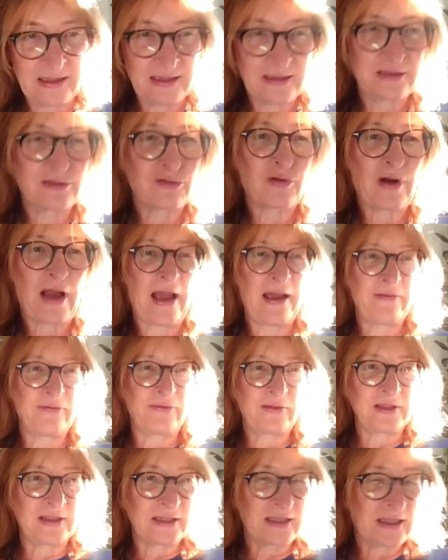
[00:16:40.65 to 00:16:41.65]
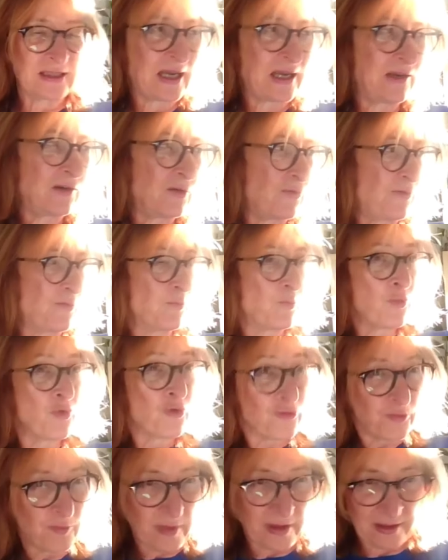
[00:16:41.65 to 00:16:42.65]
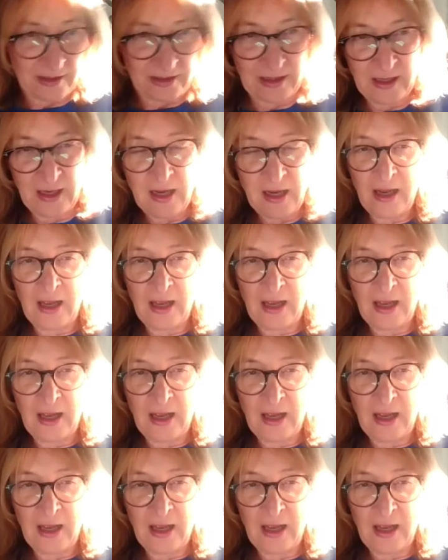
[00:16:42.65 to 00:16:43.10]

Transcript: This drive, this kind of movement,